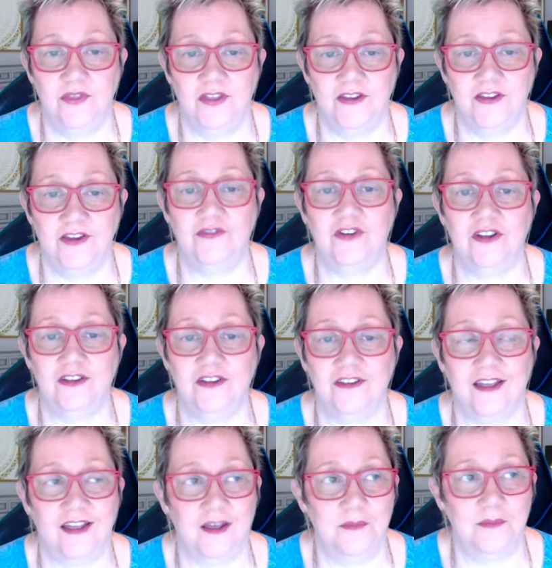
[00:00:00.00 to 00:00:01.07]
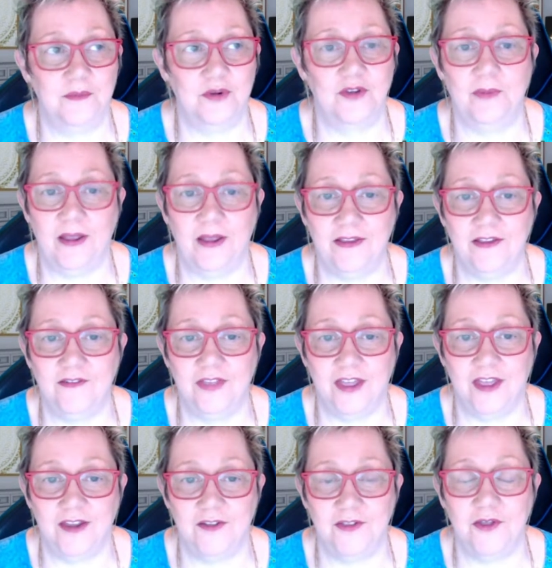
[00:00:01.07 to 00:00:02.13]
different perspective
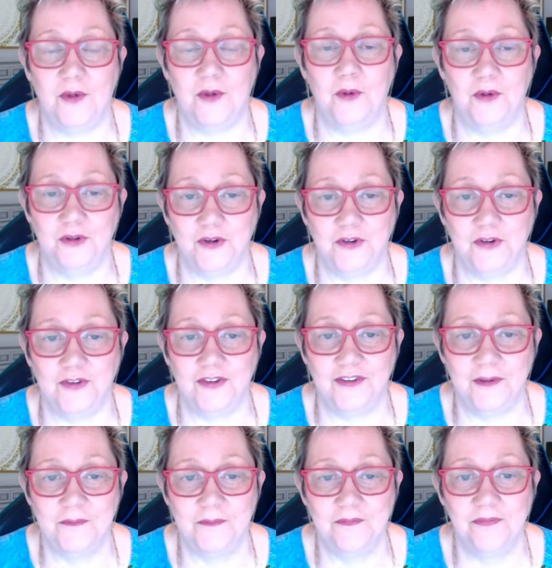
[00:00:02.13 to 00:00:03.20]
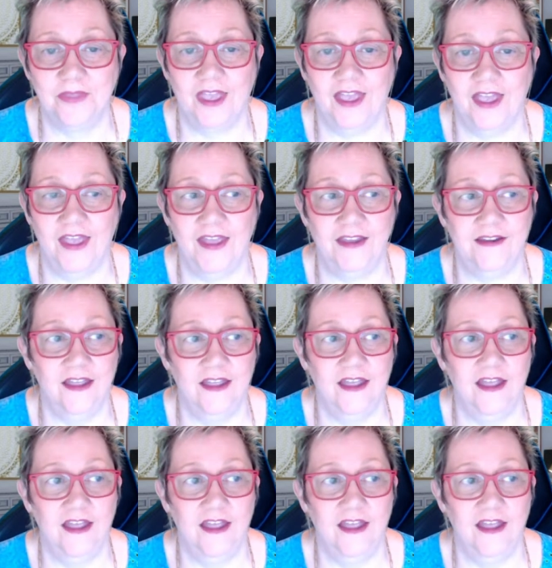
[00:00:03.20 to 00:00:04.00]
than the older nurses, and